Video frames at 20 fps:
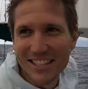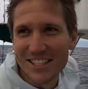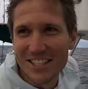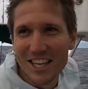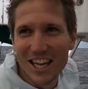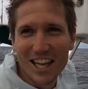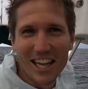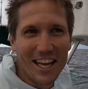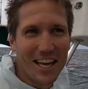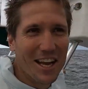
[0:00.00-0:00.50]
it's
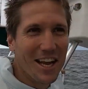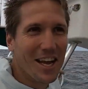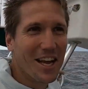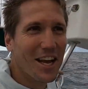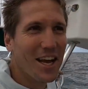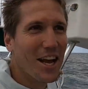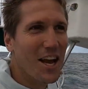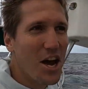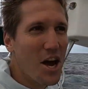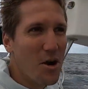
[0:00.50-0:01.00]
chilly.
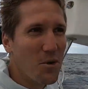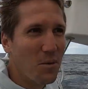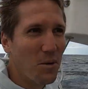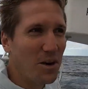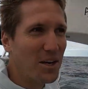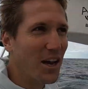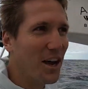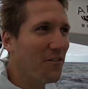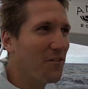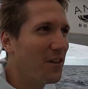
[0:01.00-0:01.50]

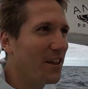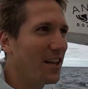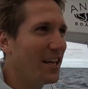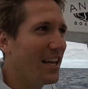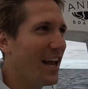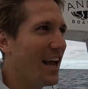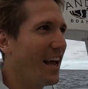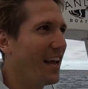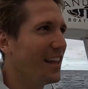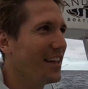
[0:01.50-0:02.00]
We're done for the
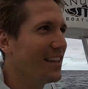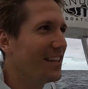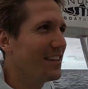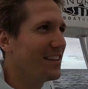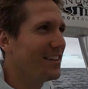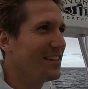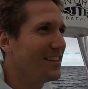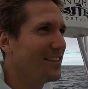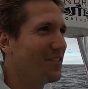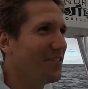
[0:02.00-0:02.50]
day
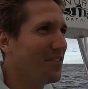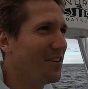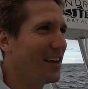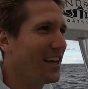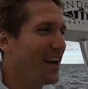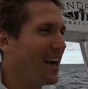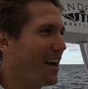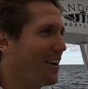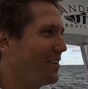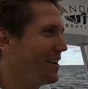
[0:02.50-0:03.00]

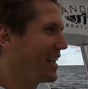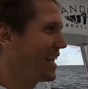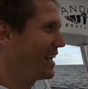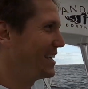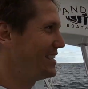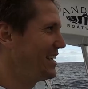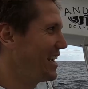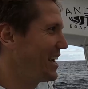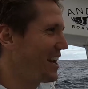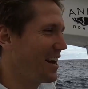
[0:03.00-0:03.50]
we uh, we
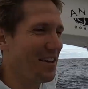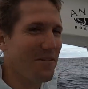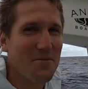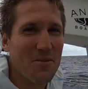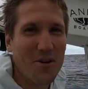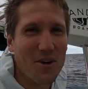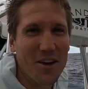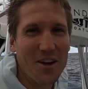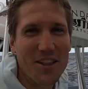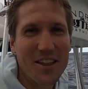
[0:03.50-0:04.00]
can't take
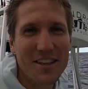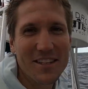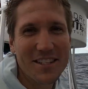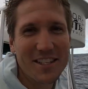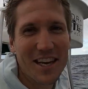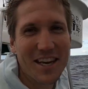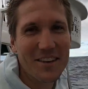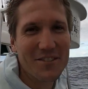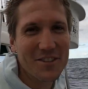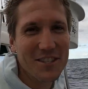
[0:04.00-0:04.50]
anymore. The
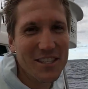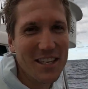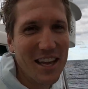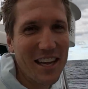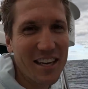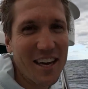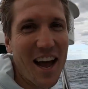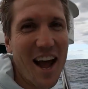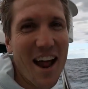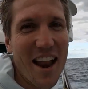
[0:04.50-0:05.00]
sun was
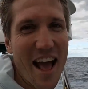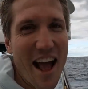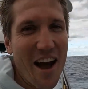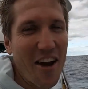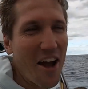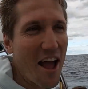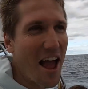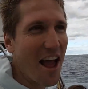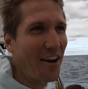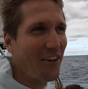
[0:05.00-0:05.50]
like not
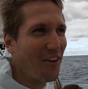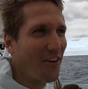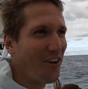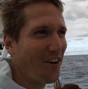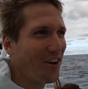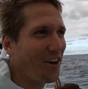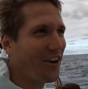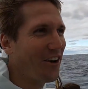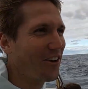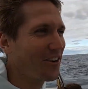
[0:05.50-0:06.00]
out at
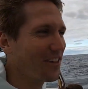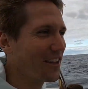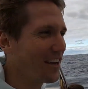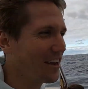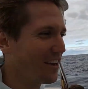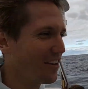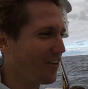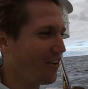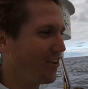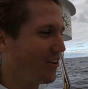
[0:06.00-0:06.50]
all, hardly
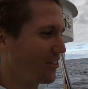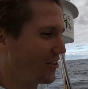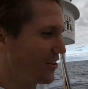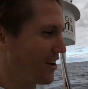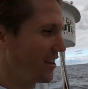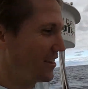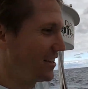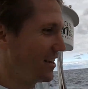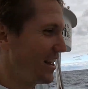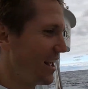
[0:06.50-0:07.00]
at all
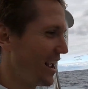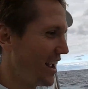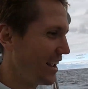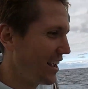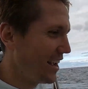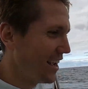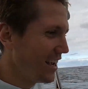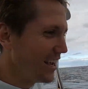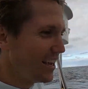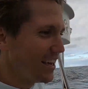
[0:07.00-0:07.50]
throughout the day.
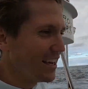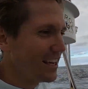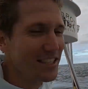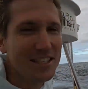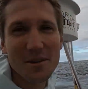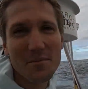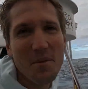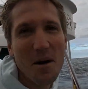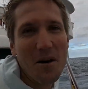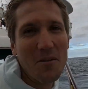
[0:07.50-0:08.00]

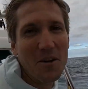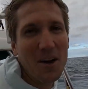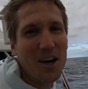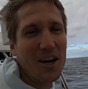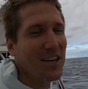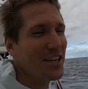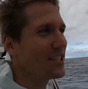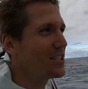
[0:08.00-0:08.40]
It's a bummer.